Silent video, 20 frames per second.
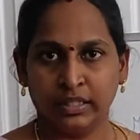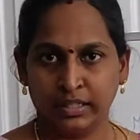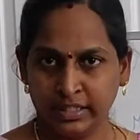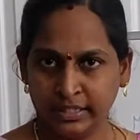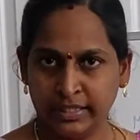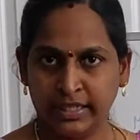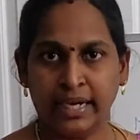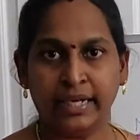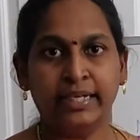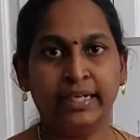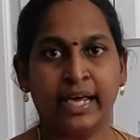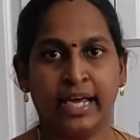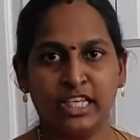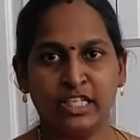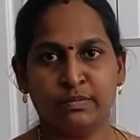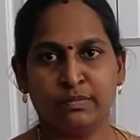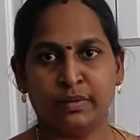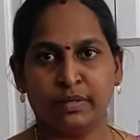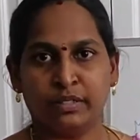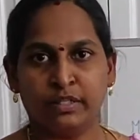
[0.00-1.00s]
In that
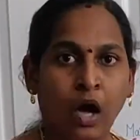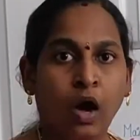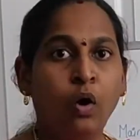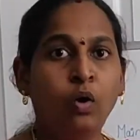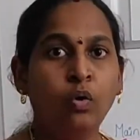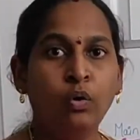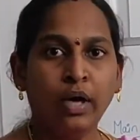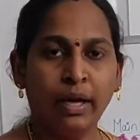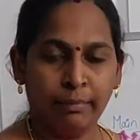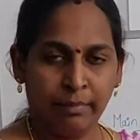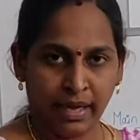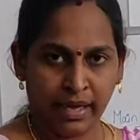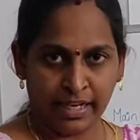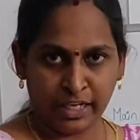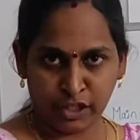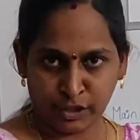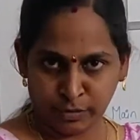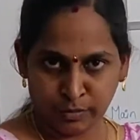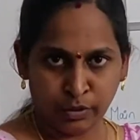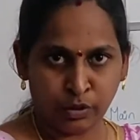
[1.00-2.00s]
aspect, how a
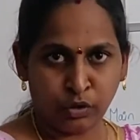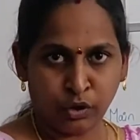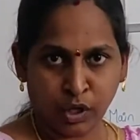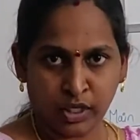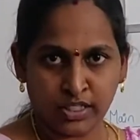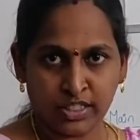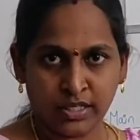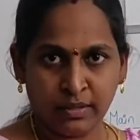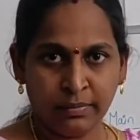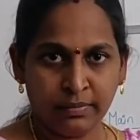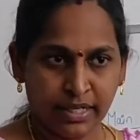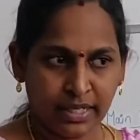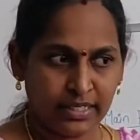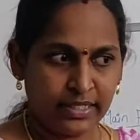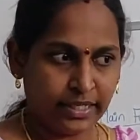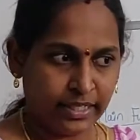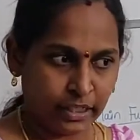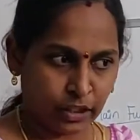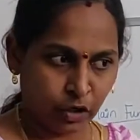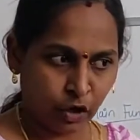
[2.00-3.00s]
management concept
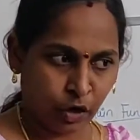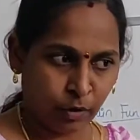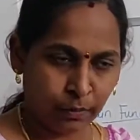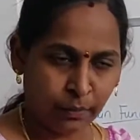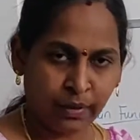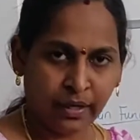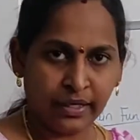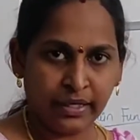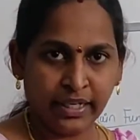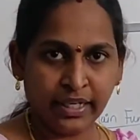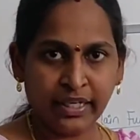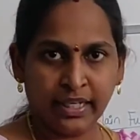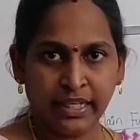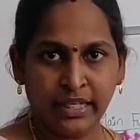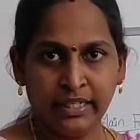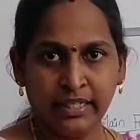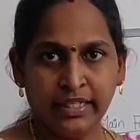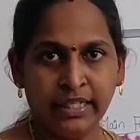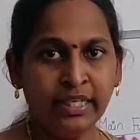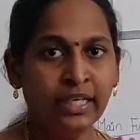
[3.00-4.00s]
is incorporating
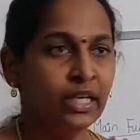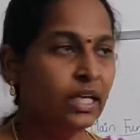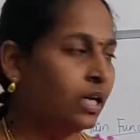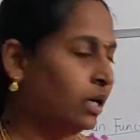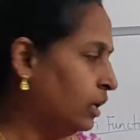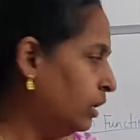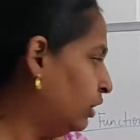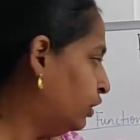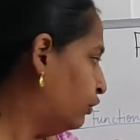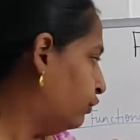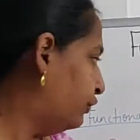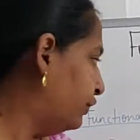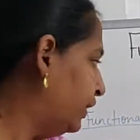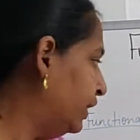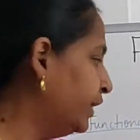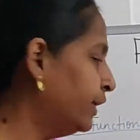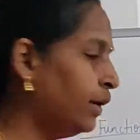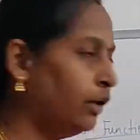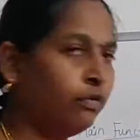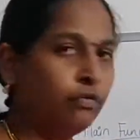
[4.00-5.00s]
in the uh,
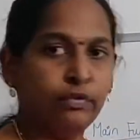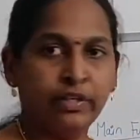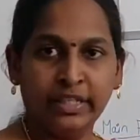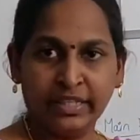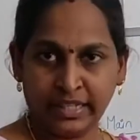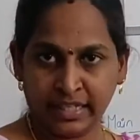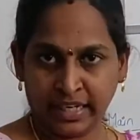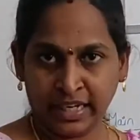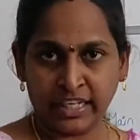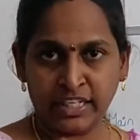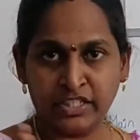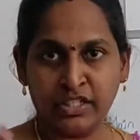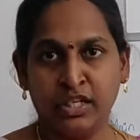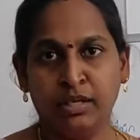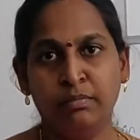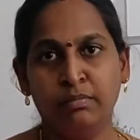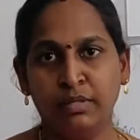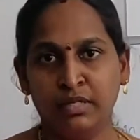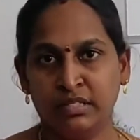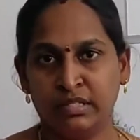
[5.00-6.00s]
field of
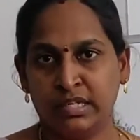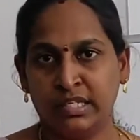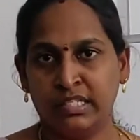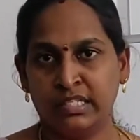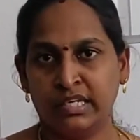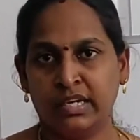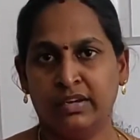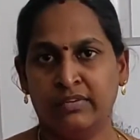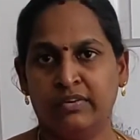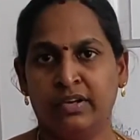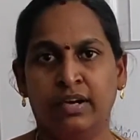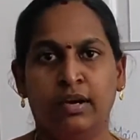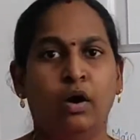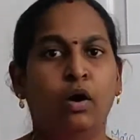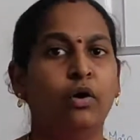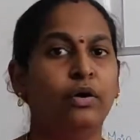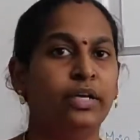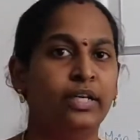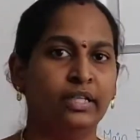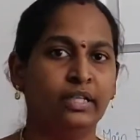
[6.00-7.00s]
international business level
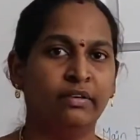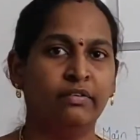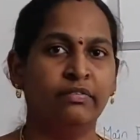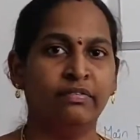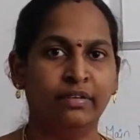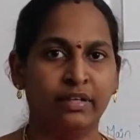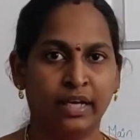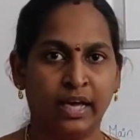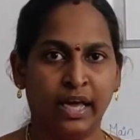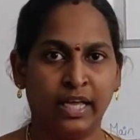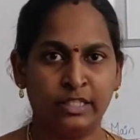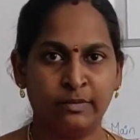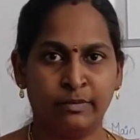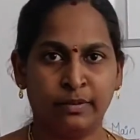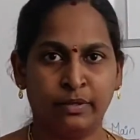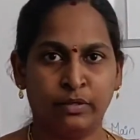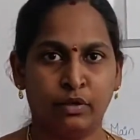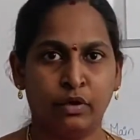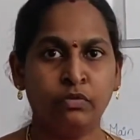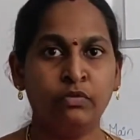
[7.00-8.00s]
or in the
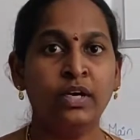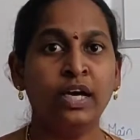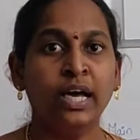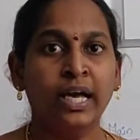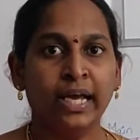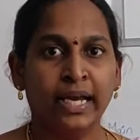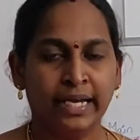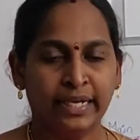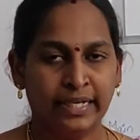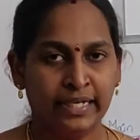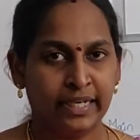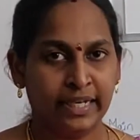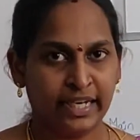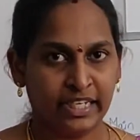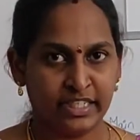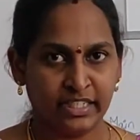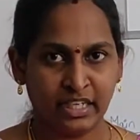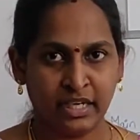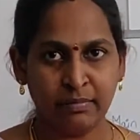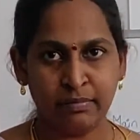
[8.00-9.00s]
aspect of
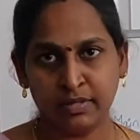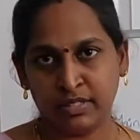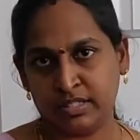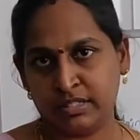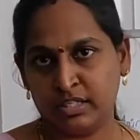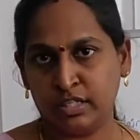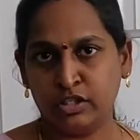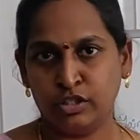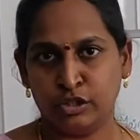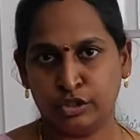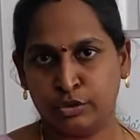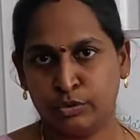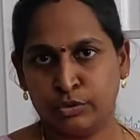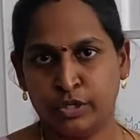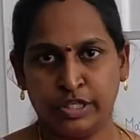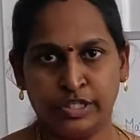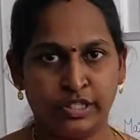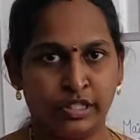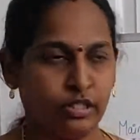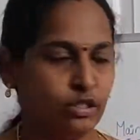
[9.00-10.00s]
international business
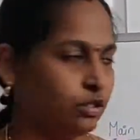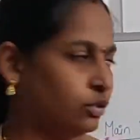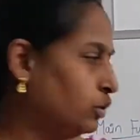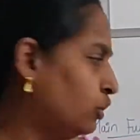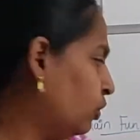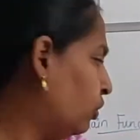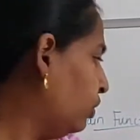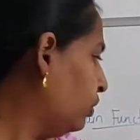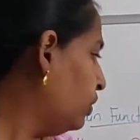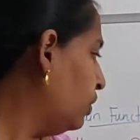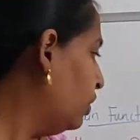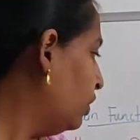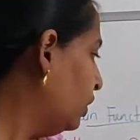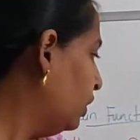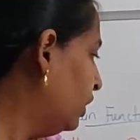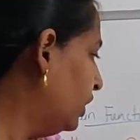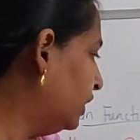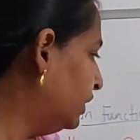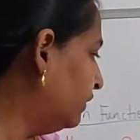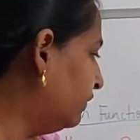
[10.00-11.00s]
situations. So,
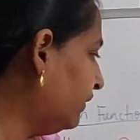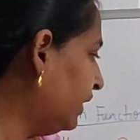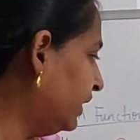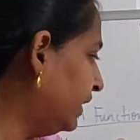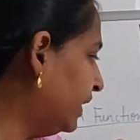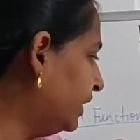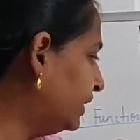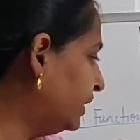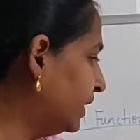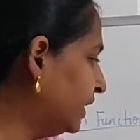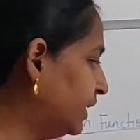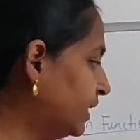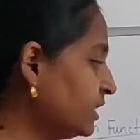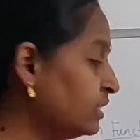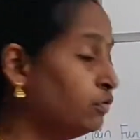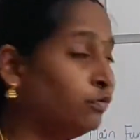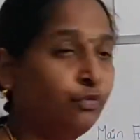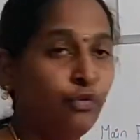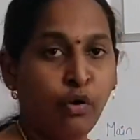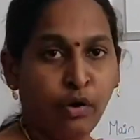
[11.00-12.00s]
uh, the final thing
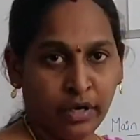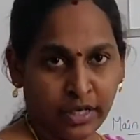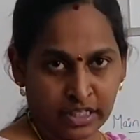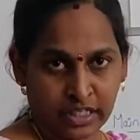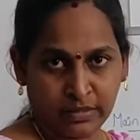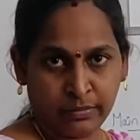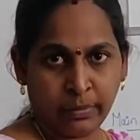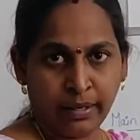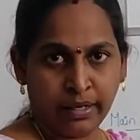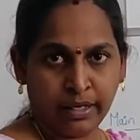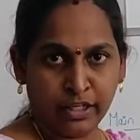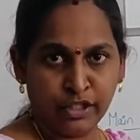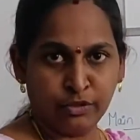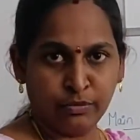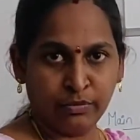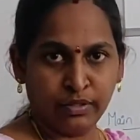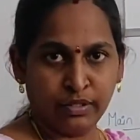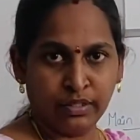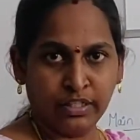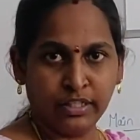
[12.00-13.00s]
is forex
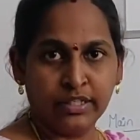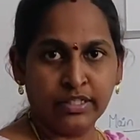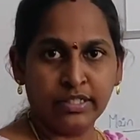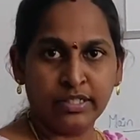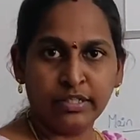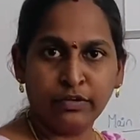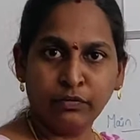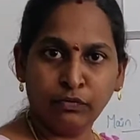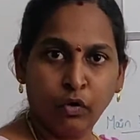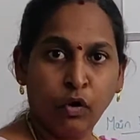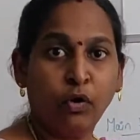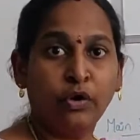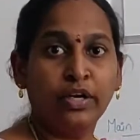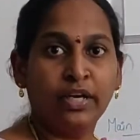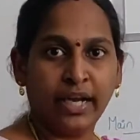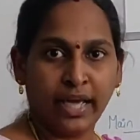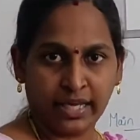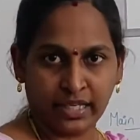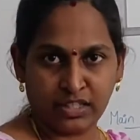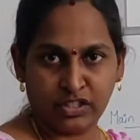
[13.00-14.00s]
management, that is the
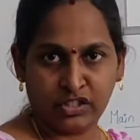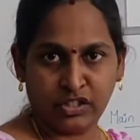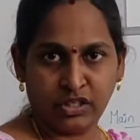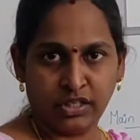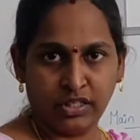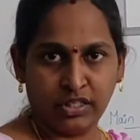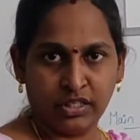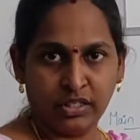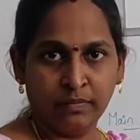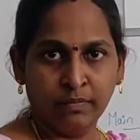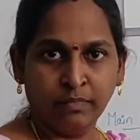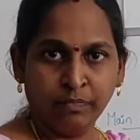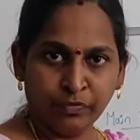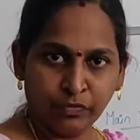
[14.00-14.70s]
foreign exchange.